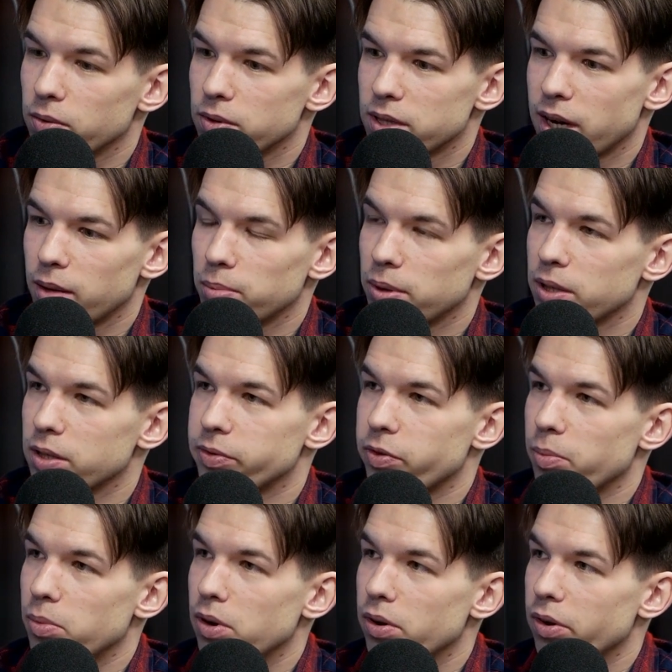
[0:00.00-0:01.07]
signed players
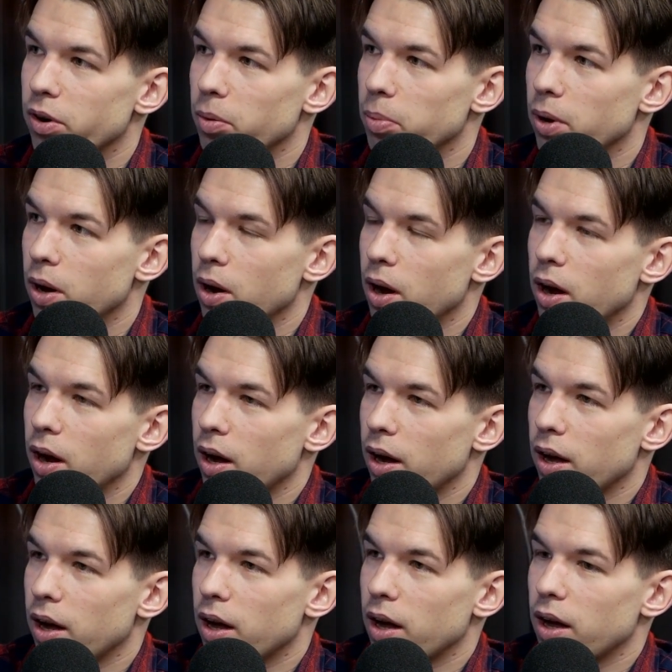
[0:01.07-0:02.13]
from Europe.
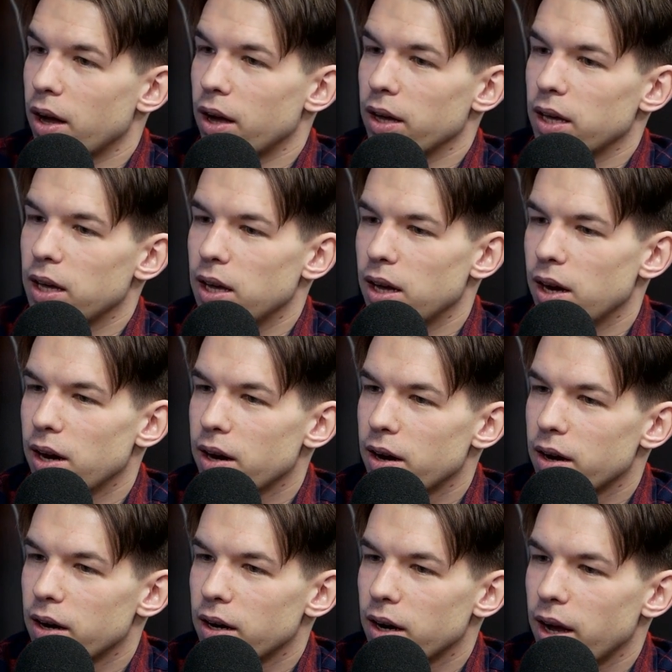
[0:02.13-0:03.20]

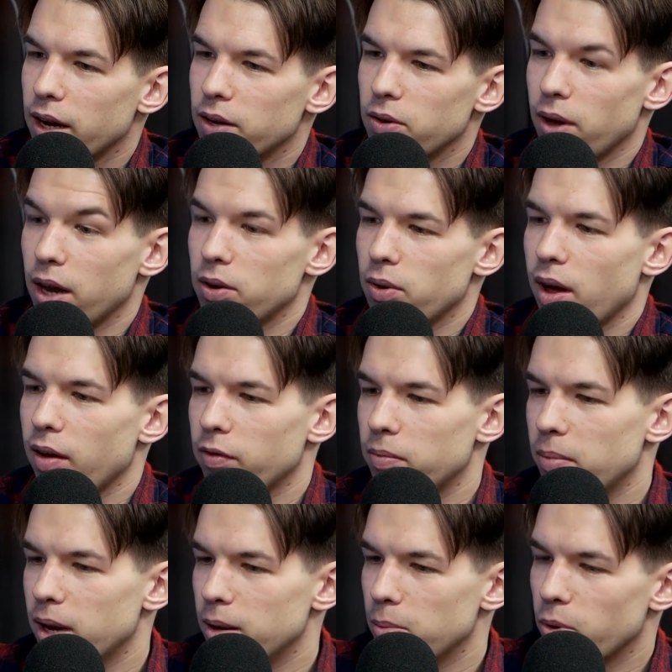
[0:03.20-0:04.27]
Here, and you have
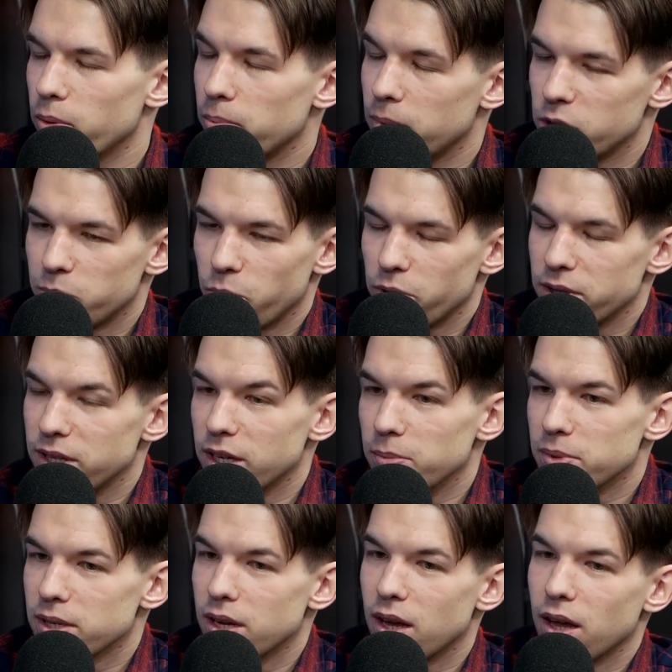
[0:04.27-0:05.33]
much more
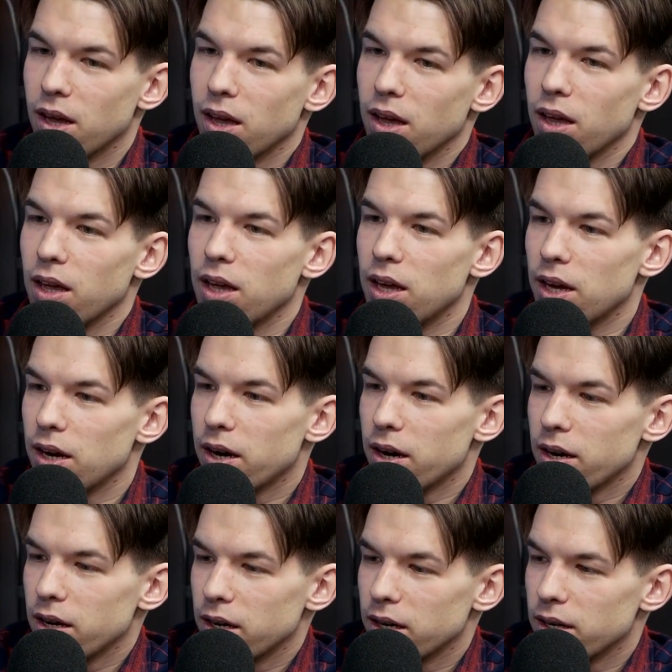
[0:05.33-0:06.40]
teams.
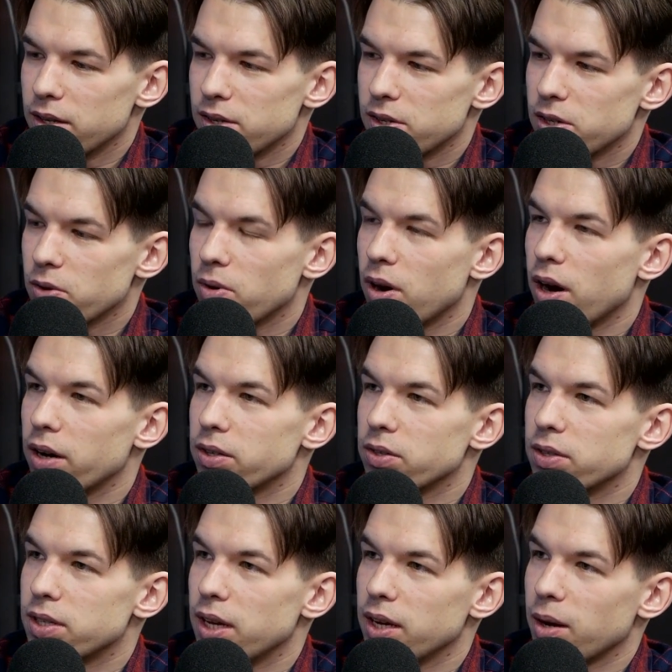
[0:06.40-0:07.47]
Here, it's so hard to
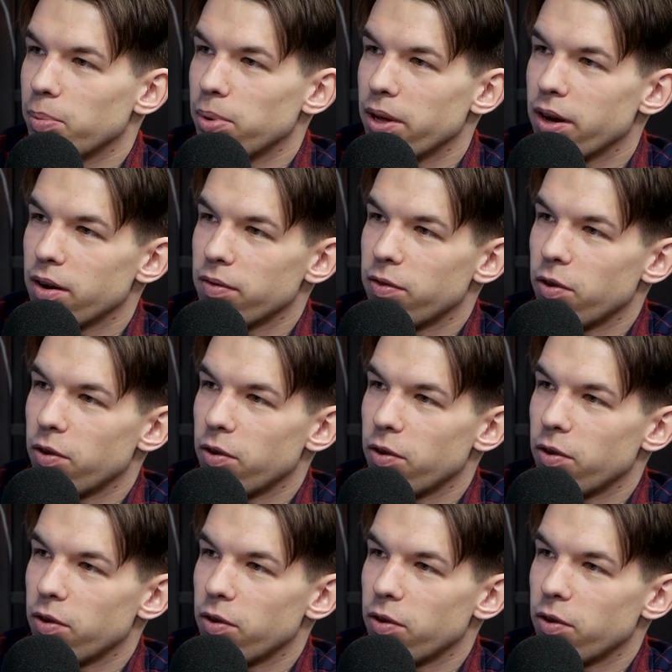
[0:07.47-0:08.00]
take a player